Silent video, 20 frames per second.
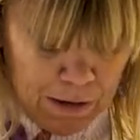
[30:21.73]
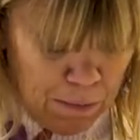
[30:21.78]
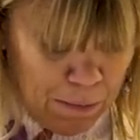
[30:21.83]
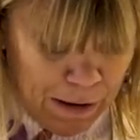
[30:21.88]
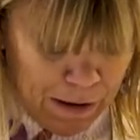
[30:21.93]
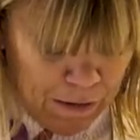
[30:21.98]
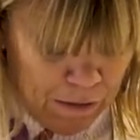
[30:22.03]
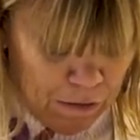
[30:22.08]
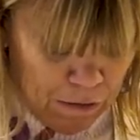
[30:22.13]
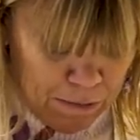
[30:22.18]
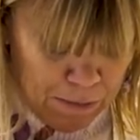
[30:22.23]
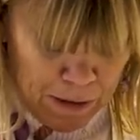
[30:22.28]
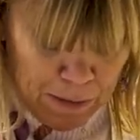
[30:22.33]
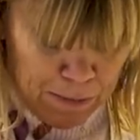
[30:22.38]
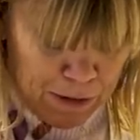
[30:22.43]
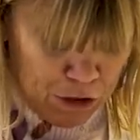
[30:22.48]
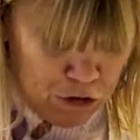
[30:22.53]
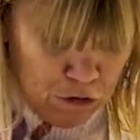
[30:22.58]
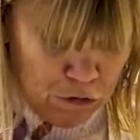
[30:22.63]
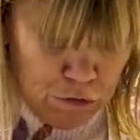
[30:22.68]
about
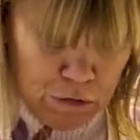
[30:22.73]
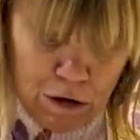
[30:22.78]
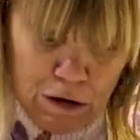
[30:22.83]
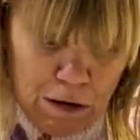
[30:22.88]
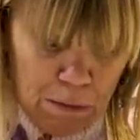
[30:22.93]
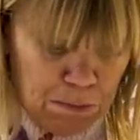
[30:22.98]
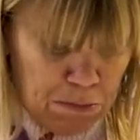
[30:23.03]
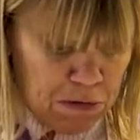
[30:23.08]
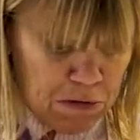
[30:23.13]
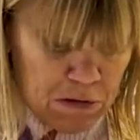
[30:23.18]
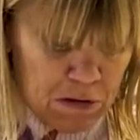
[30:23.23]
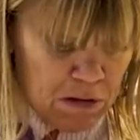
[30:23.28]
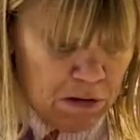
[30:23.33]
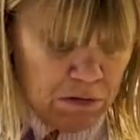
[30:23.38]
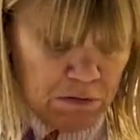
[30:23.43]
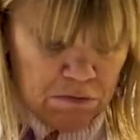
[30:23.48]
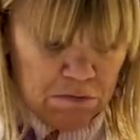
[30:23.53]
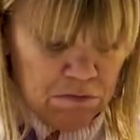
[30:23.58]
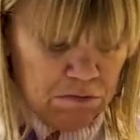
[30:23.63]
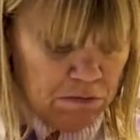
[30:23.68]
maybe 2 cups
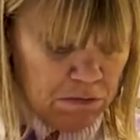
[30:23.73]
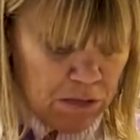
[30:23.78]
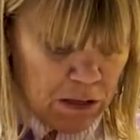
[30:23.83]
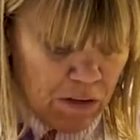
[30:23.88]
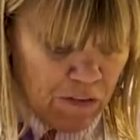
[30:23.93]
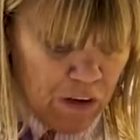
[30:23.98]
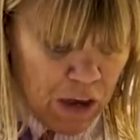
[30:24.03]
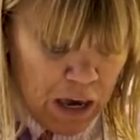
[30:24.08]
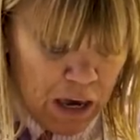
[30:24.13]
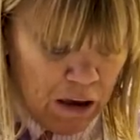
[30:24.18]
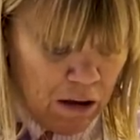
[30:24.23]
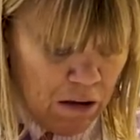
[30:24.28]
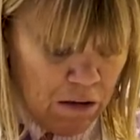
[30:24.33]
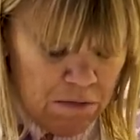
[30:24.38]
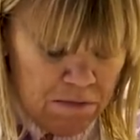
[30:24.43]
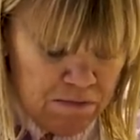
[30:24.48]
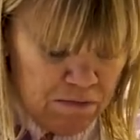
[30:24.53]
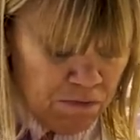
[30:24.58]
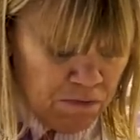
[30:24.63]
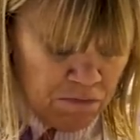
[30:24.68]
of kale.